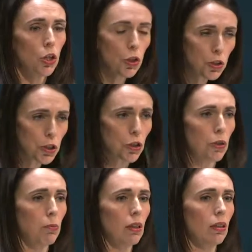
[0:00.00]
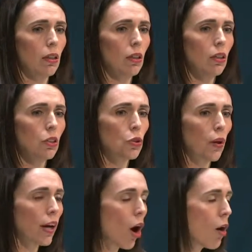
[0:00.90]
YouTube
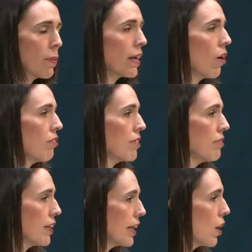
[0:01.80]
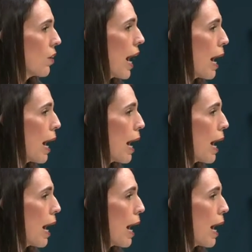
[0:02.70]
saw a copy of the video